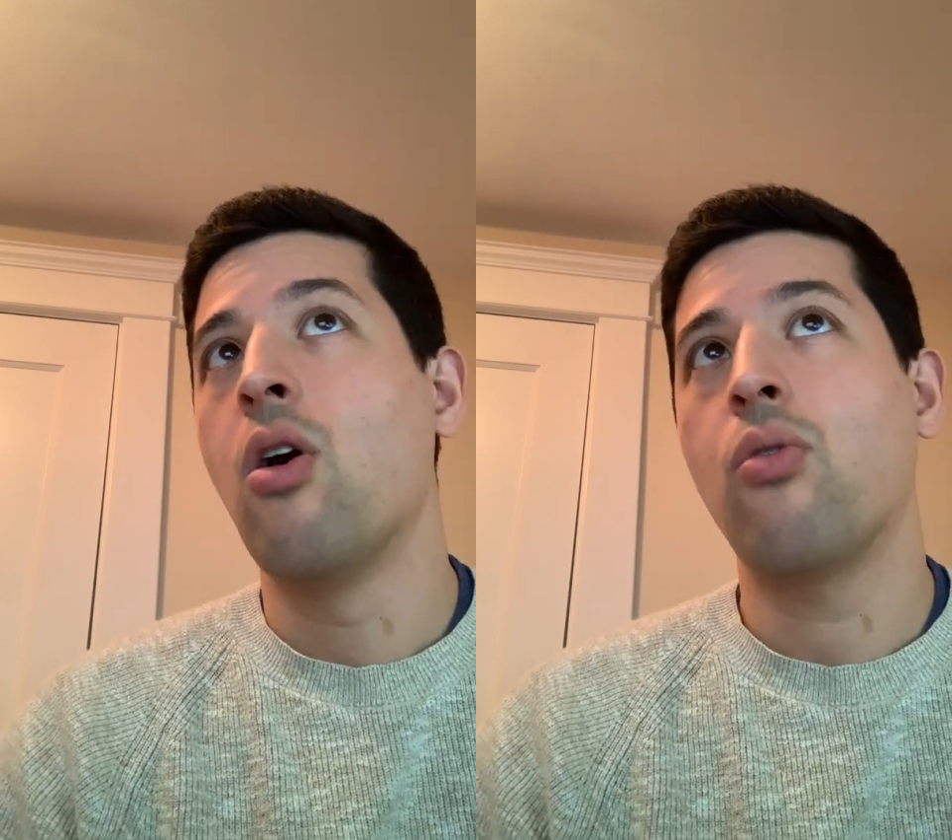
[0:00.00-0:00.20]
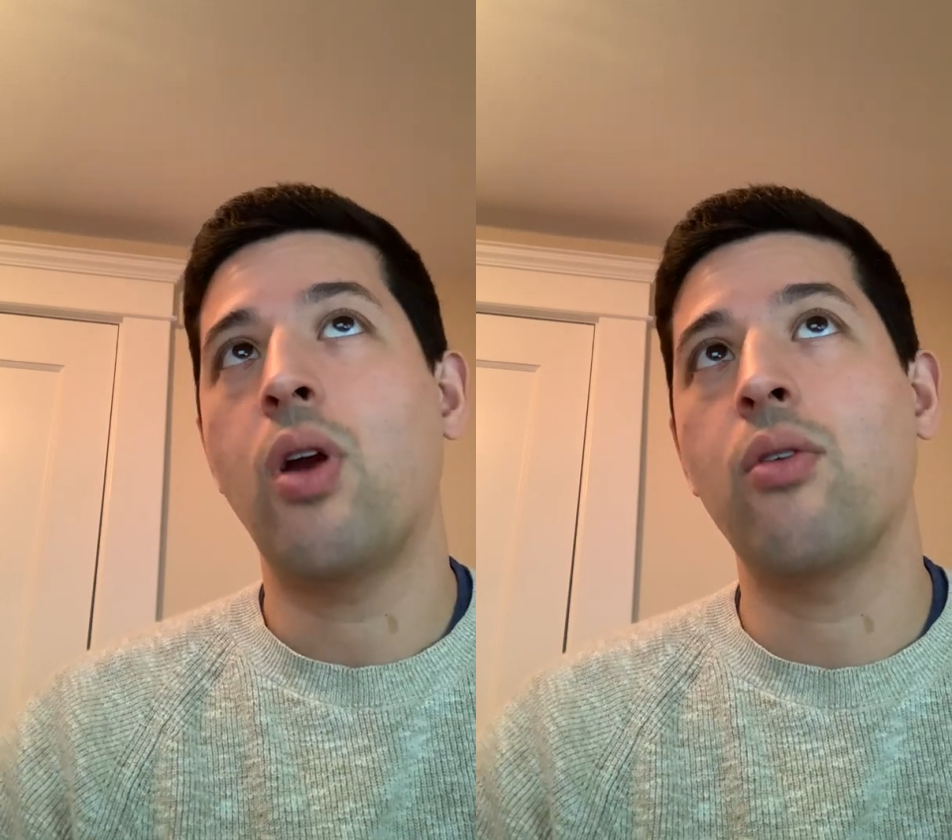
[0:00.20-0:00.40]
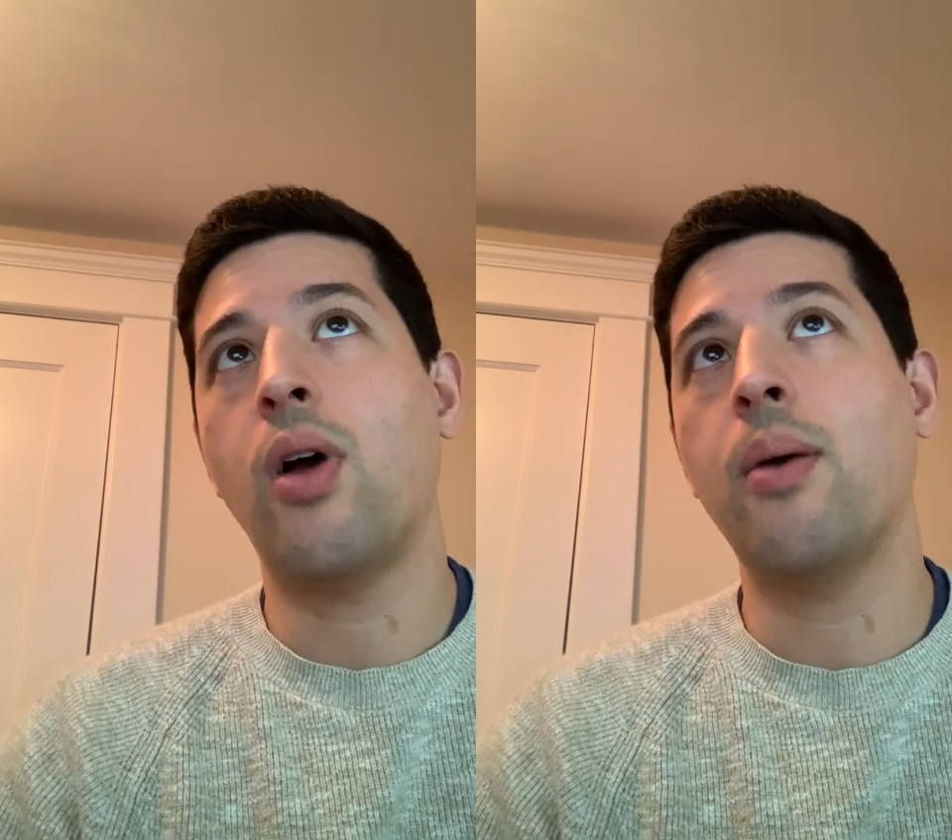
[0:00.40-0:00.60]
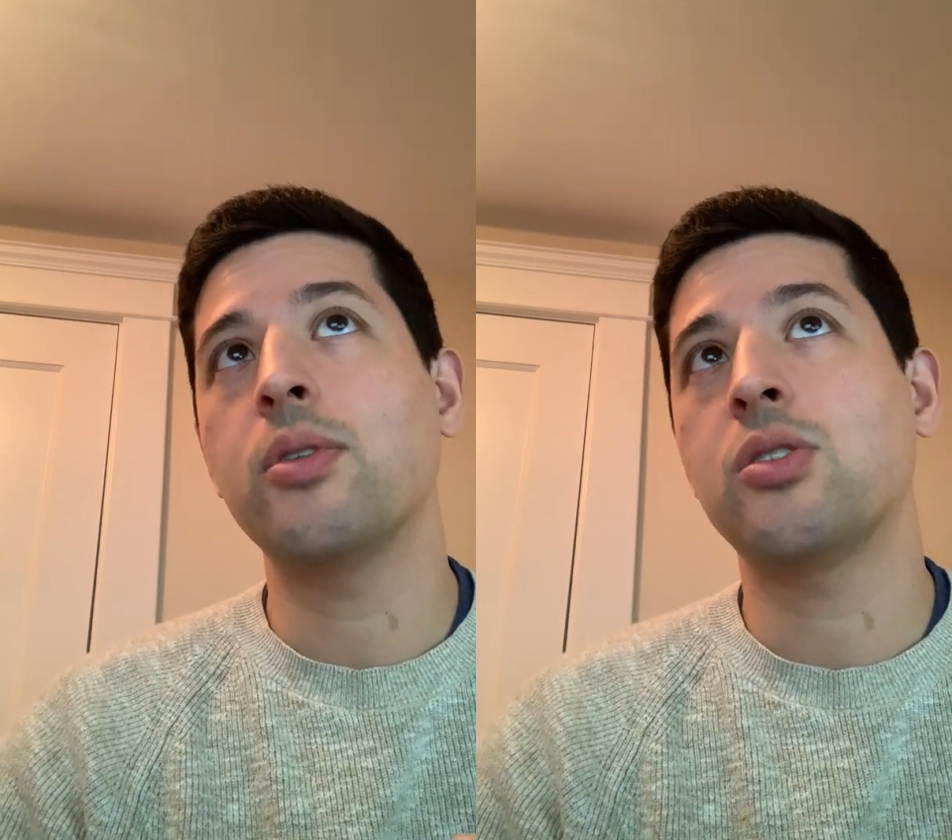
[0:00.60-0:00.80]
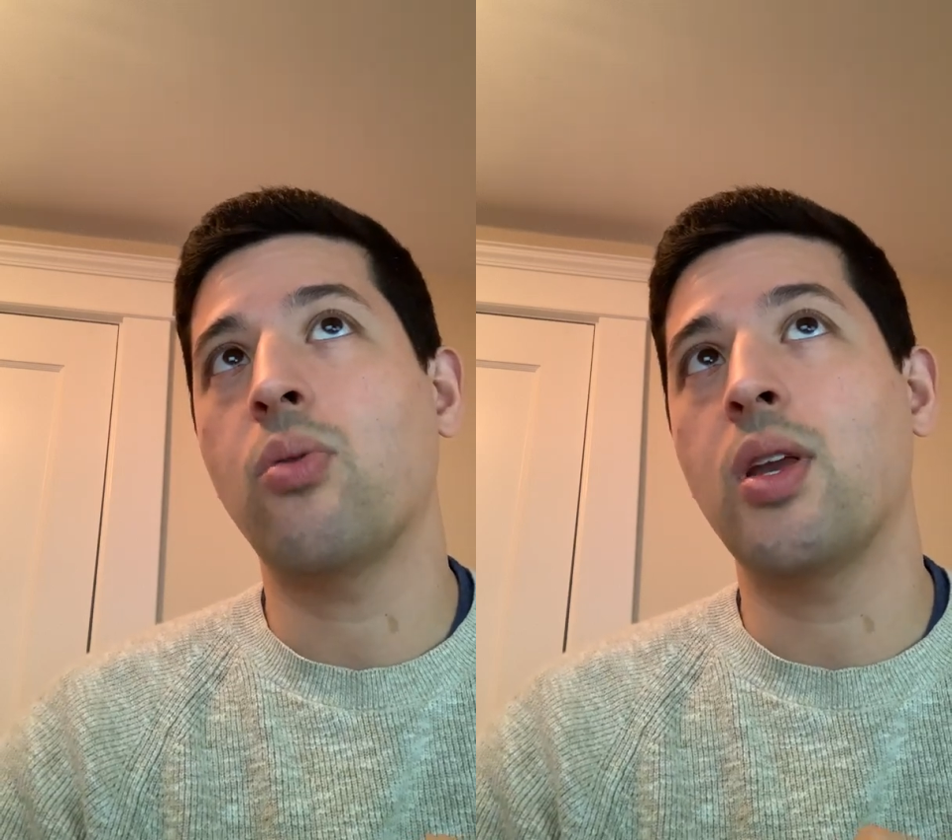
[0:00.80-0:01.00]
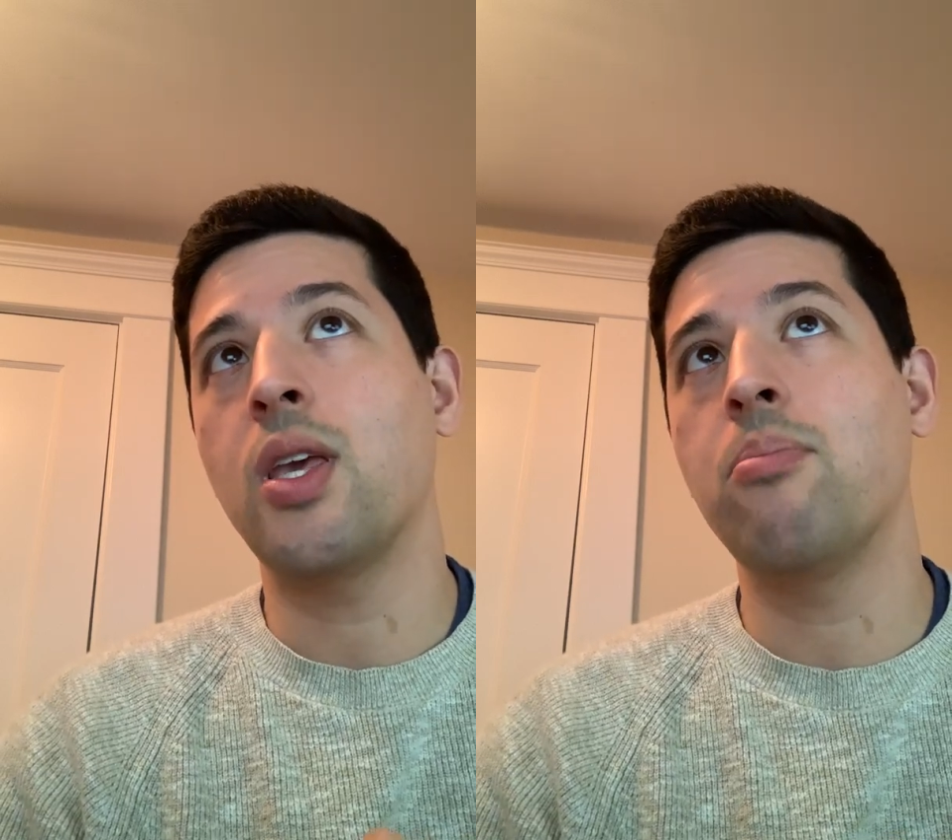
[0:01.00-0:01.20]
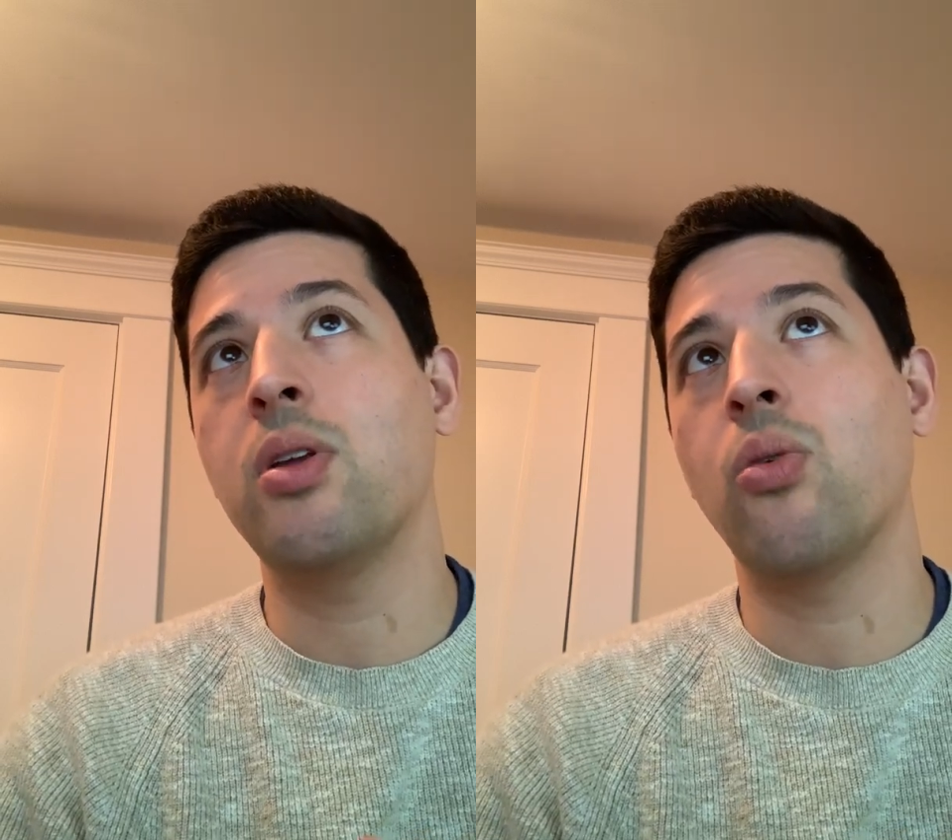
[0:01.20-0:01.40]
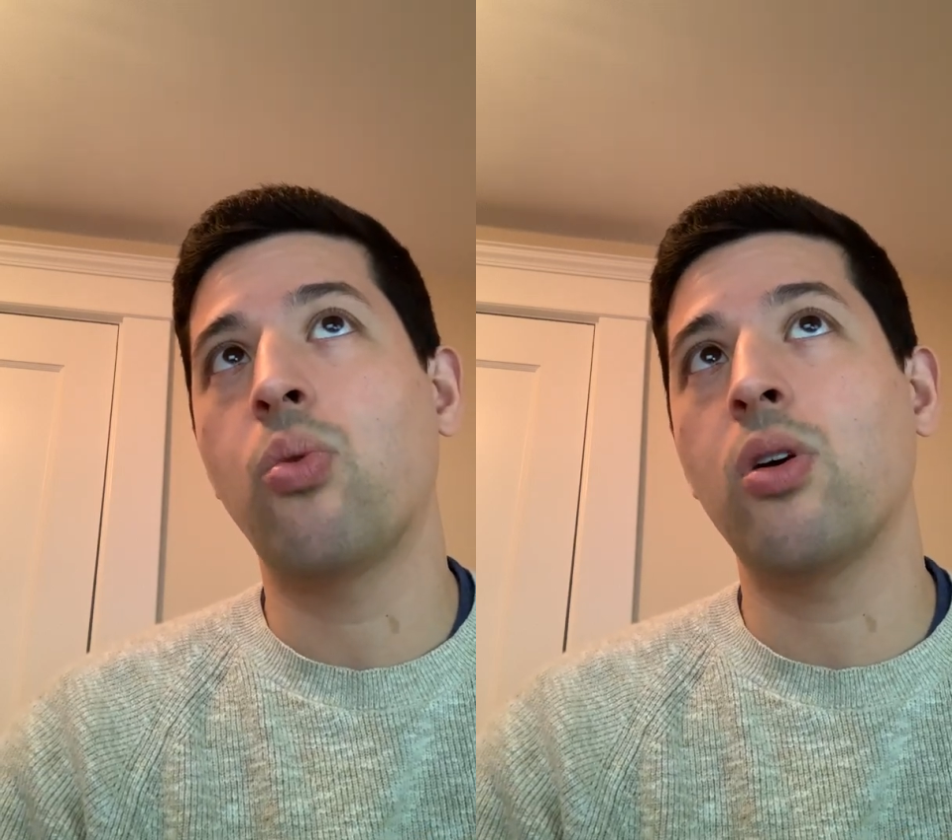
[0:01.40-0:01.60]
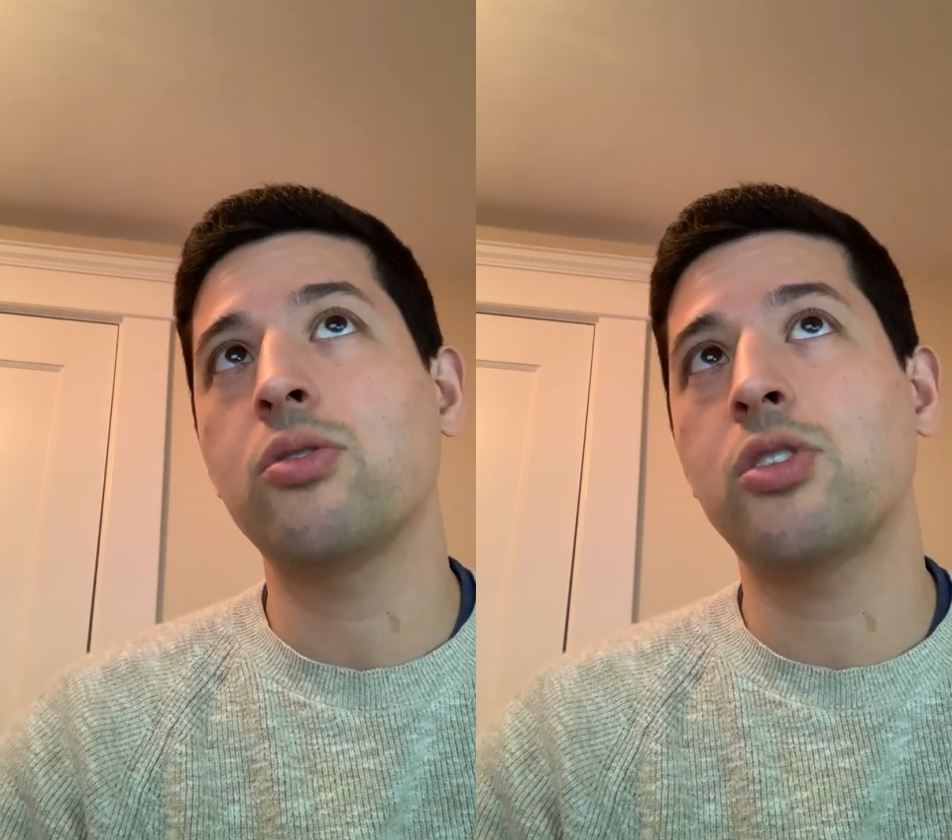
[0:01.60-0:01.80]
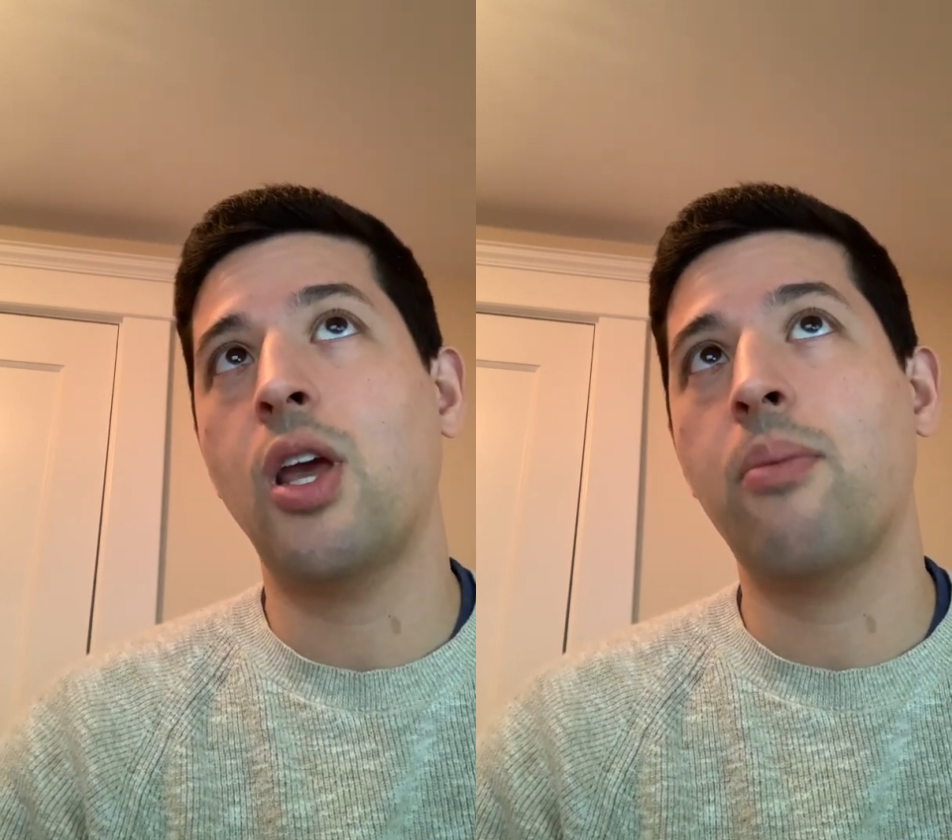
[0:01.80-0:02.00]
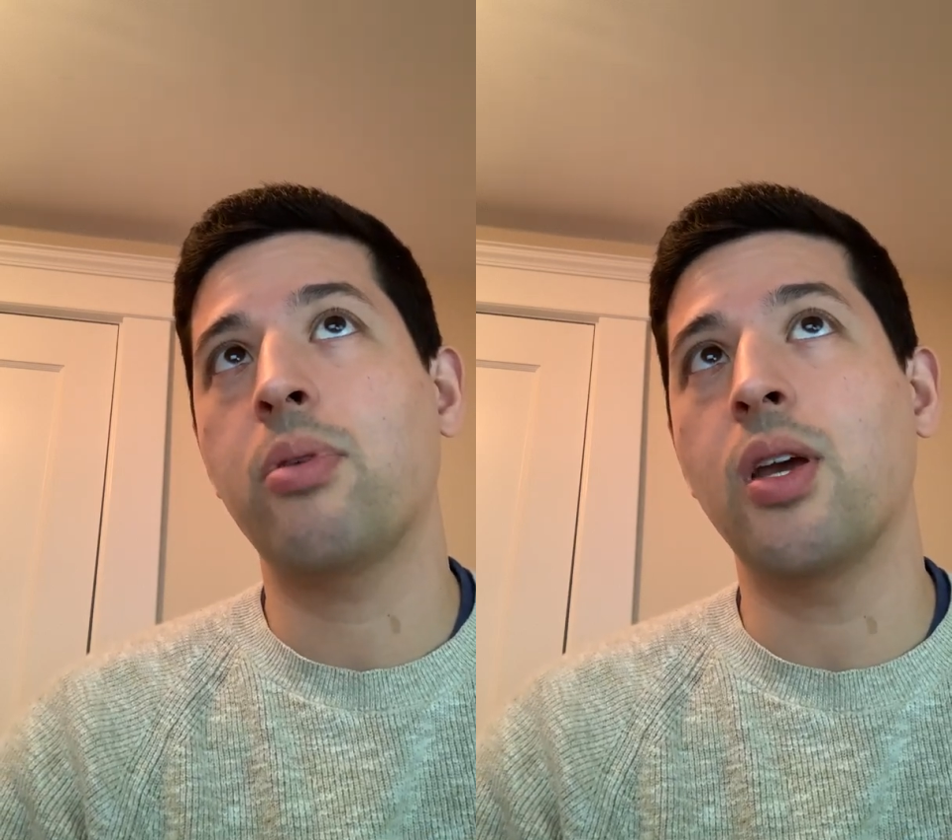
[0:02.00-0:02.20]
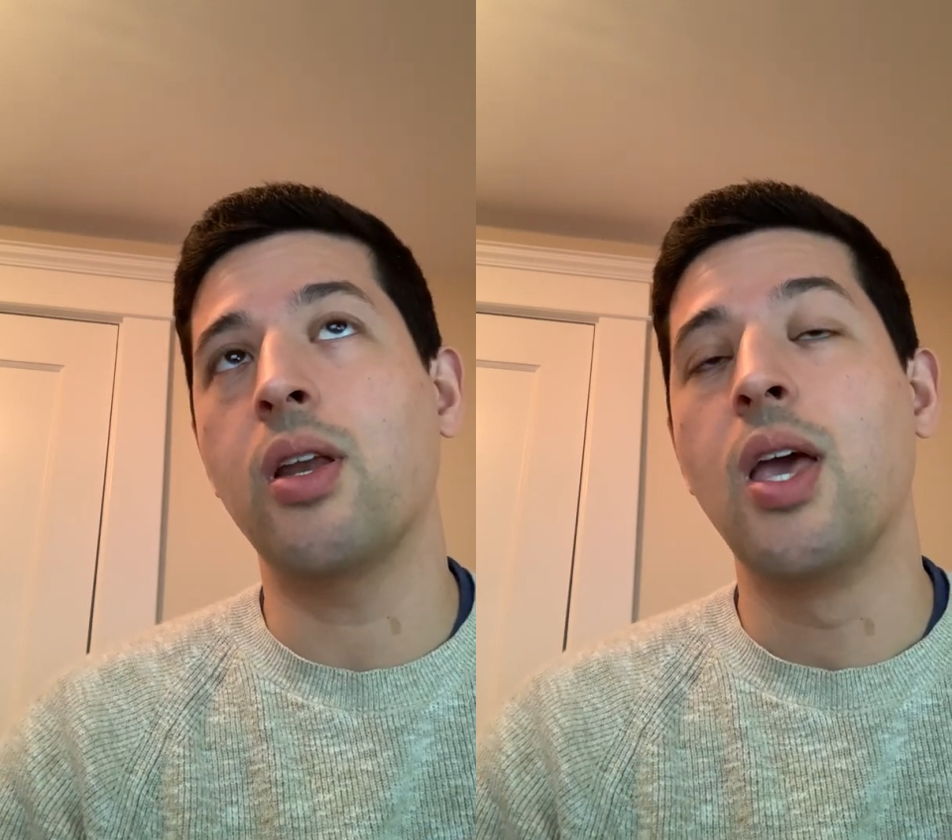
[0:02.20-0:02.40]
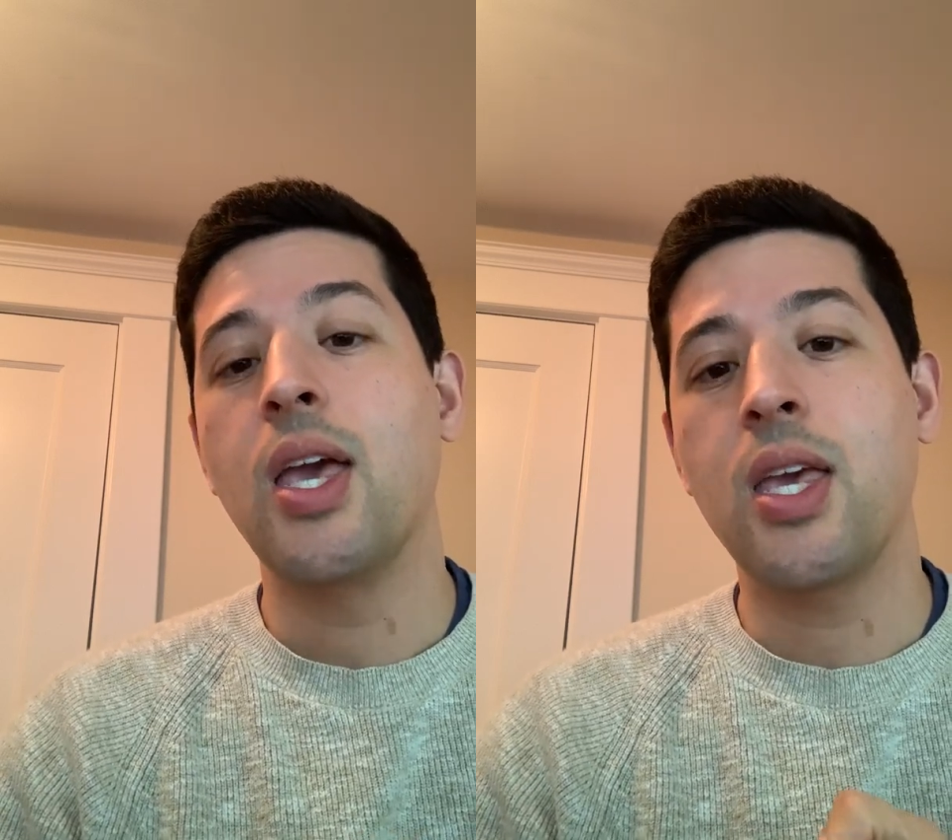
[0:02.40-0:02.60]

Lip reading: when he beat a world champion,